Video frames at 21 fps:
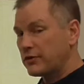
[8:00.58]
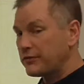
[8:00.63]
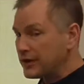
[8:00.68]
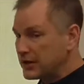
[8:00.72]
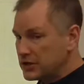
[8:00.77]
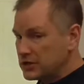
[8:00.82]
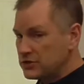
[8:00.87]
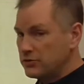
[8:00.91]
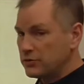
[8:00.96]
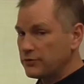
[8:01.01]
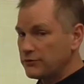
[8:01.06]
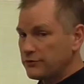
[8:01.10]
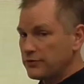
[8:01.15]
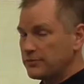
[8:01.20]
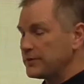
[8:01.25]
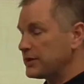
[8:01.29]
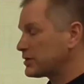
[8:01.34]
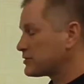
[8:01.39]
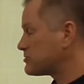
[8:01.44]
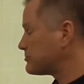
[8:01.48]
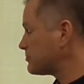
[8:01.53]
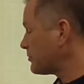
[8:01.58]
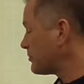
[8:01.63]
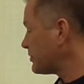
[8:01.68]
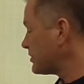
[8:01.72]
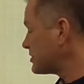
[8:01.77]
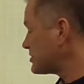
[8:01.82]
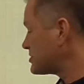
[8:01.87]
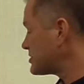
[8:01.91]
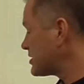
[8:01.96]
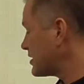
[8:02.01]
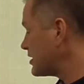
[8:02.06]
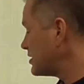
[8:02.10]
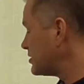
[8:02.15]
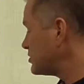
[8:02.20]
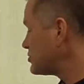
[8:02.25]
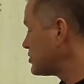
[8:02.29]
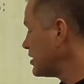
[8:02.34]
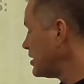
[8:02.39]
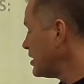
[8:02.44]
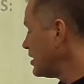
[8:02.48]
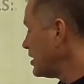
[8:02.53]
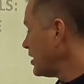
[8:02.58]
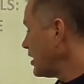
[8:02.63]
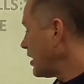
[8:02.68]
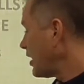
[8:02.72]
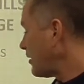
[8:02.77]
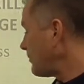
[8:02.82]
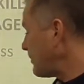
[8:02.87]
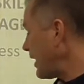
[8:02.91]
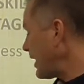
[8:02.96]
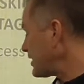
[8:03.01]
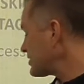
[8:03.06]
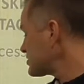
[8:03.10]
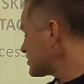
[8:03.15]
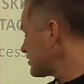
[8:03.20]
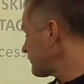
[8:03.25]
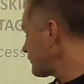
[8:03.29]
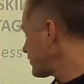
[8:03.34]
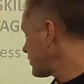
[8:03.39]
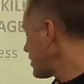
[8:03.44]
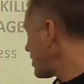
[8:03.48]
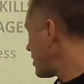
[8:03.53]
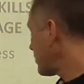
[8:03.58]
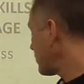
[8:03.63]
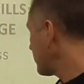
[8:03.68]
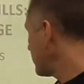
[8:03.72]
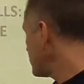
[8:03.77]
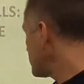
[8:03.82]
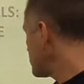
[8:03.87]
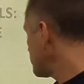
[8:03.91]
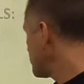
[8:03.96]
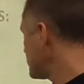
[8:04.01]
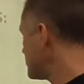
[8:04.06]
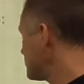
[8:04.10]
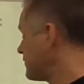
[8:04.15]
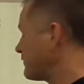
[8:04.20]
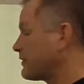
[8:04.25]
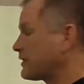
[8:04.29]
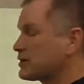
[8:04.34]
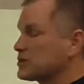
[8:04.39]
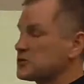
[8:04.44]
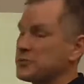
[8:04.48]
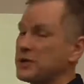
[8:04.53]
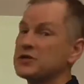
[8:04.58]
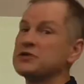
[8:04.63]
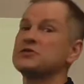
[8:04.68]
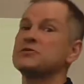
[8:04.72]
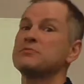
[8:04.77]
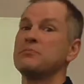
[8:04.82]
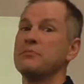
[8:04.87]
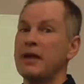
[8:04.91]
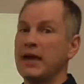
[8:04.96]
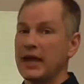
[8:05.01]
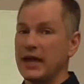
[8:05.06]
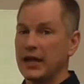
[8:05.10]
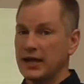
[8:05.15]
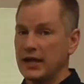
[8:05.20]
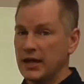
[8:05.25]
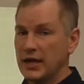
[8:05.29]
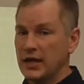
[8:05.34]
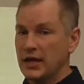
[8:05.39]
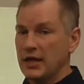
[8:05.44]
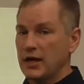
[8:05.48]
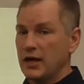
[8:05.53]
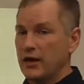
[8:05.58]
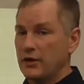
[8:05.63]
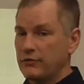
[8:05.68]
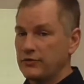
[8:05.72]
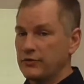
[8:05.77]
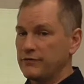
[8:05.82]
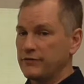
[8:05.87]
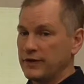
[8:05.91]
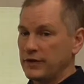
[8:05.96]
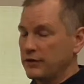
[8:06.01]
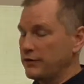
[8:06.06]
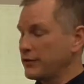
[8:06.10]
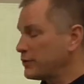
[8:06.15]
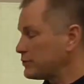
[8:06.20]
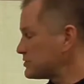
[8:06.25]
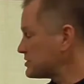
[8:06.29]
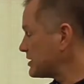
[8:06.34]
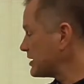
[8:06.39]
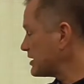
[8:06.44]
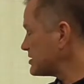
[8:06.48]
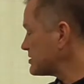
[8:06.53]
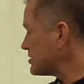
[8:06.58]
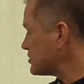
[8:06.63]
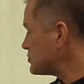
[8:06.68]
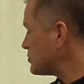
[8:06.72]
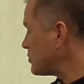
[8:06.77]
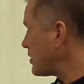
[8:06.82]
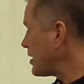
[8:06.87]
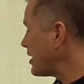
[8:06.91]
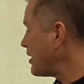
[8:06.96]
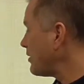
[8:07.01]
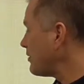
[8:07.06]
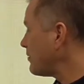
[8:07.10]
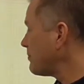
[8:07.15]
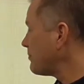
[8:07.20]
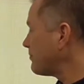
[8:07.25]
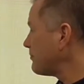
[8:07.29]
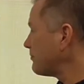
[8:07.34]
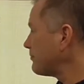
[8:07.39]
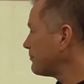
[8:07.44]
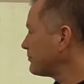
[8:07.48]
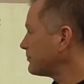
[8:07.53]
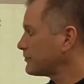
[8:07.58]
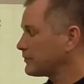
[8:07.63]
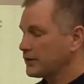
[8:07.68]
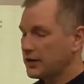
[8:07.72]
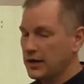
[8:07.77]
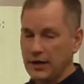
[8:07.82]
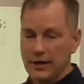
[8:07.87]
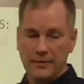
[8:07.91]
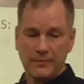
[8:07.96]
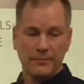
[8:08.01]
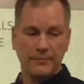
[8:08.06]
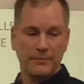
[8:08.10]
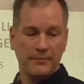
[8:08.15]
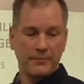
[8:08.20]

already doing from the exploring stage. Asking for concrete, specific expressions may reveal those things as well. Okay?